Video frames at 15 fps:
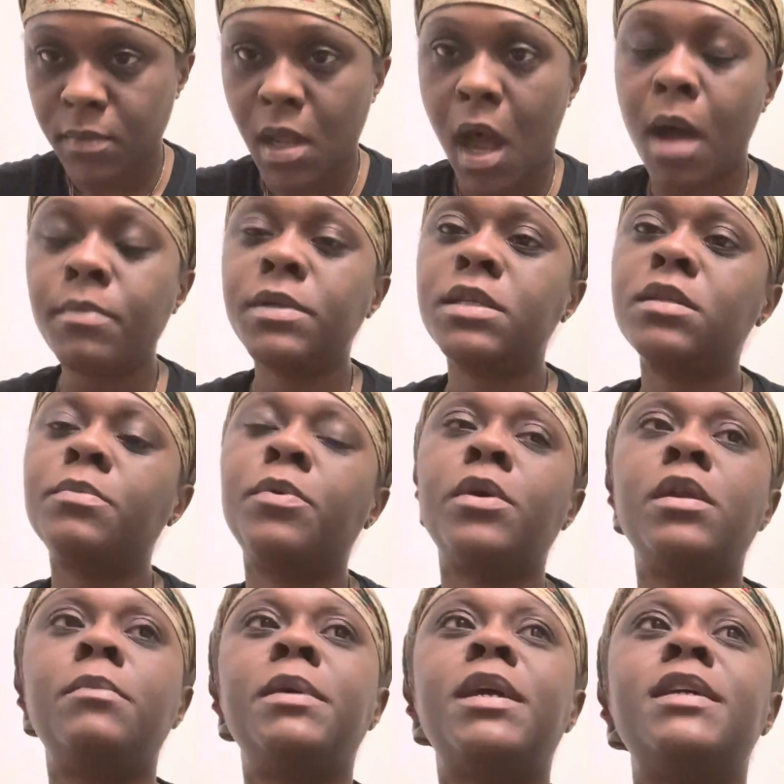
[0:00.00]
I'm
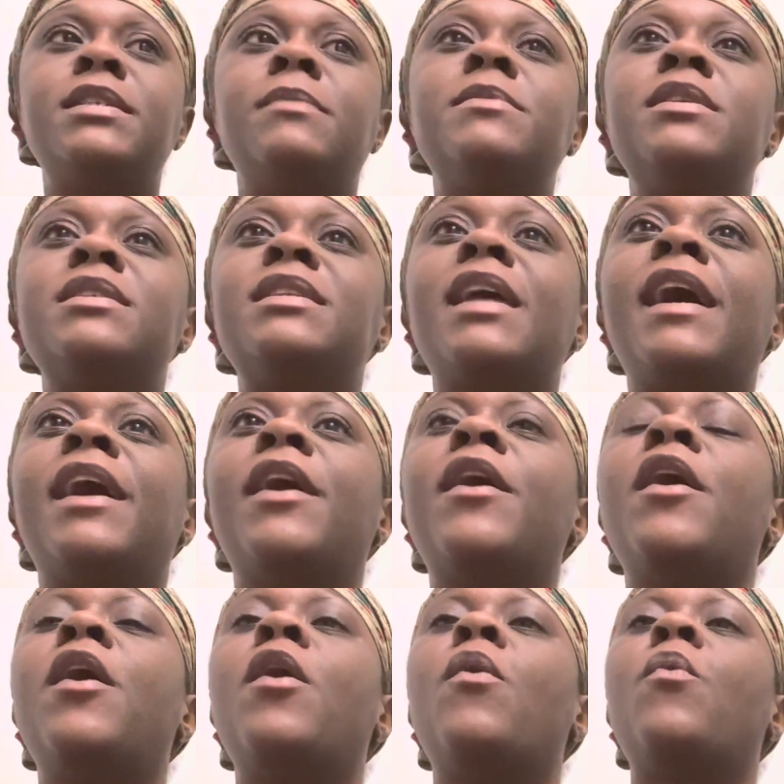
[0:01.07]
disappointed because I'm just like,
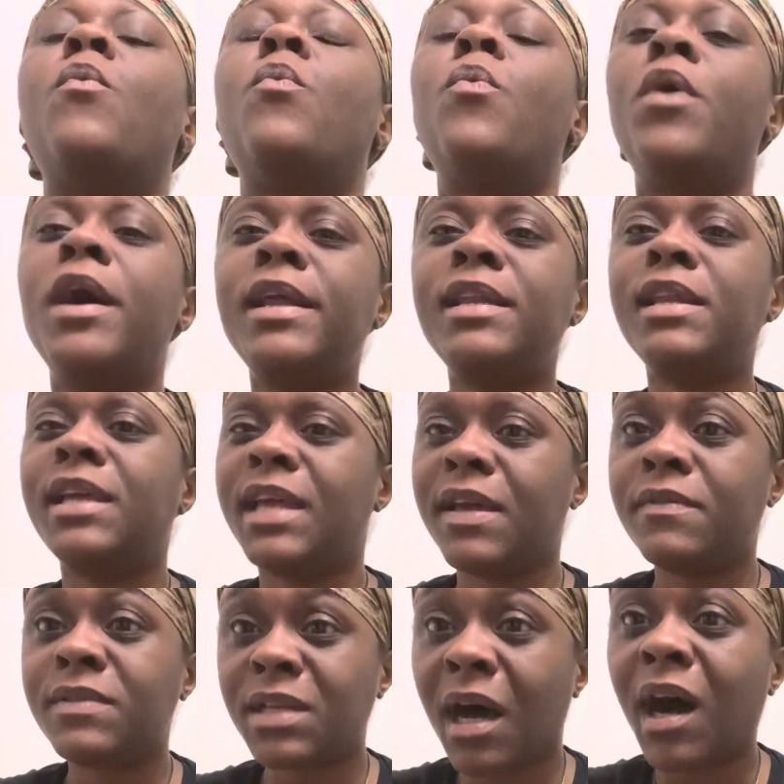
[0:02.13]
what
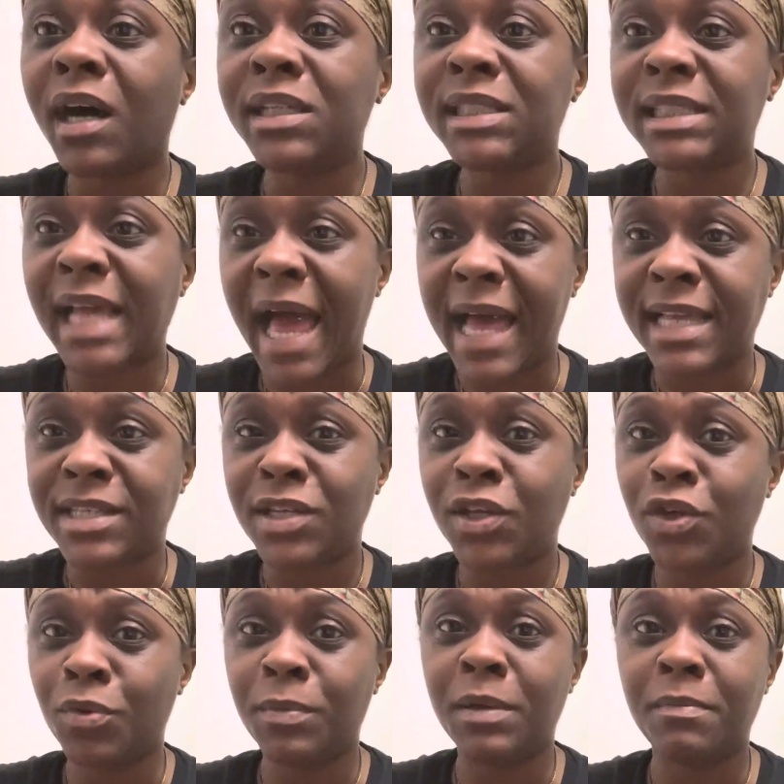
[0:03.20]
gives us as
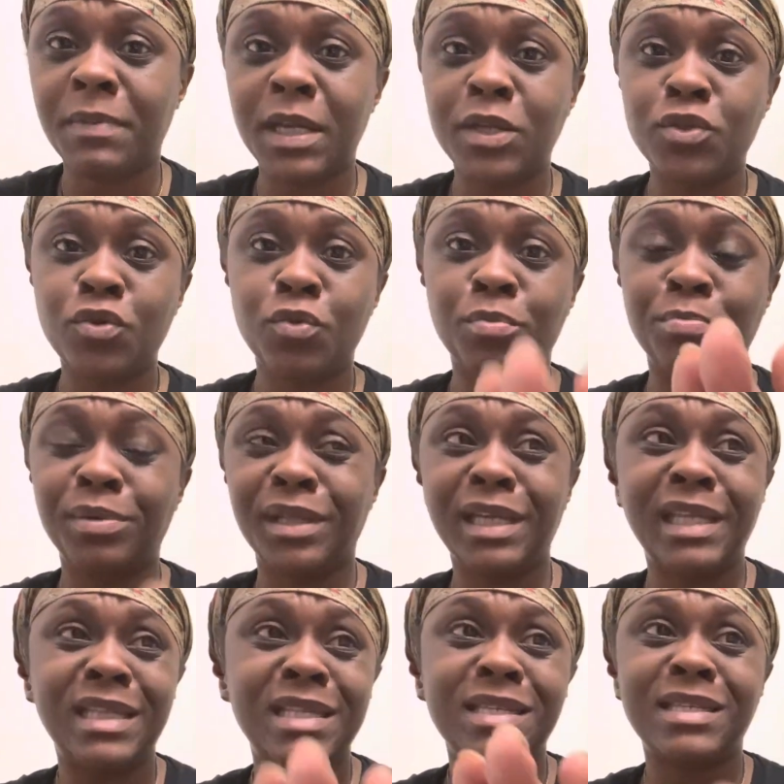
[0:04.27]
human beings who
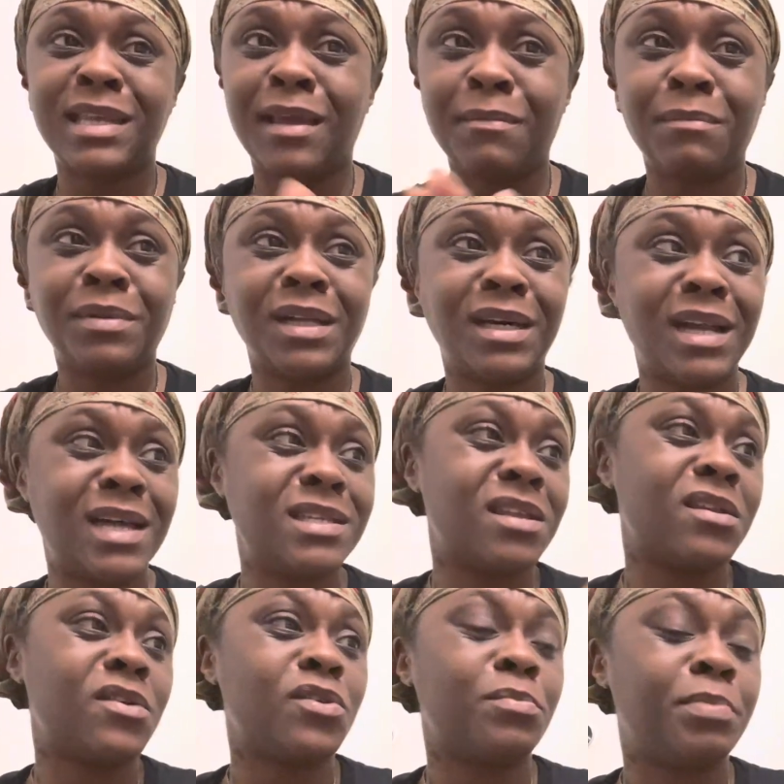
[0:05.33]
bleed the same blood as
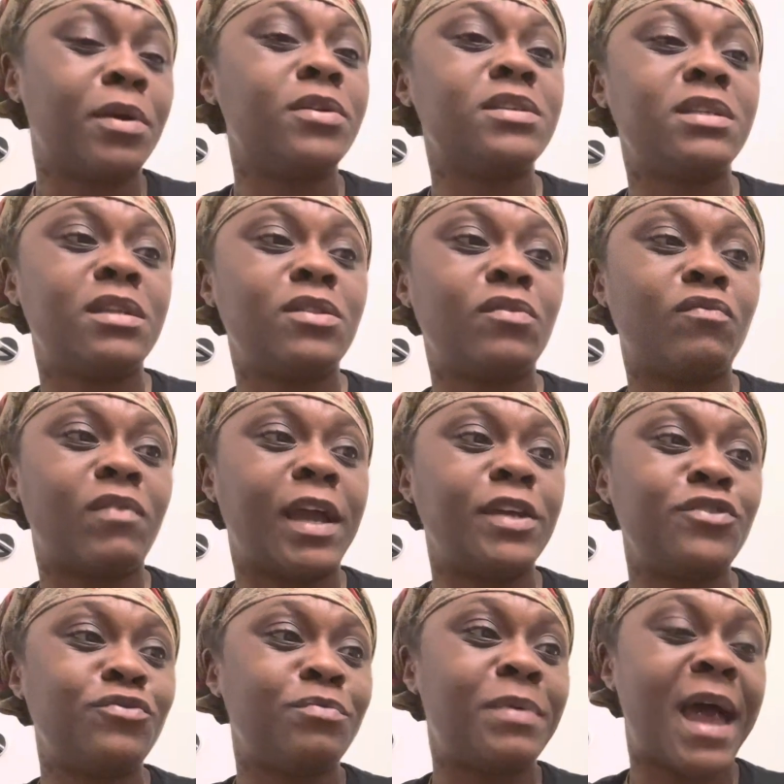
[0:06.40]
another person the right
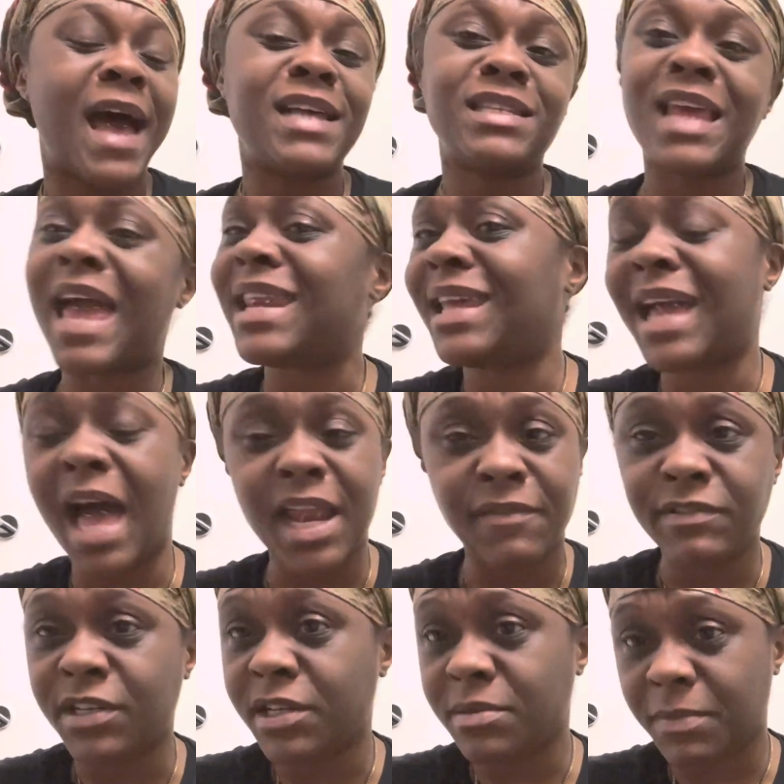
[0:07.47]
to pass any kind of
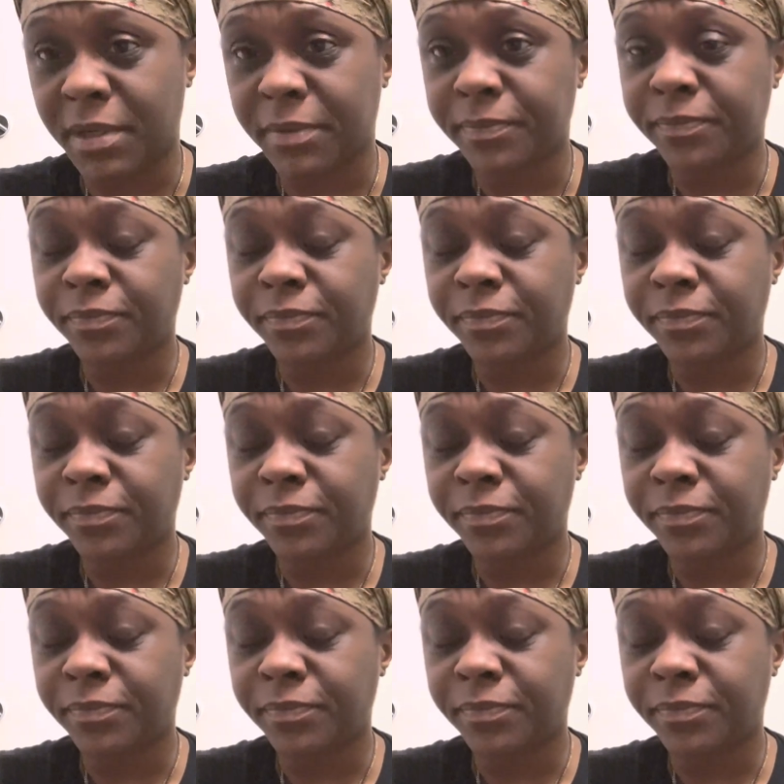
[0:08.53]
judgment?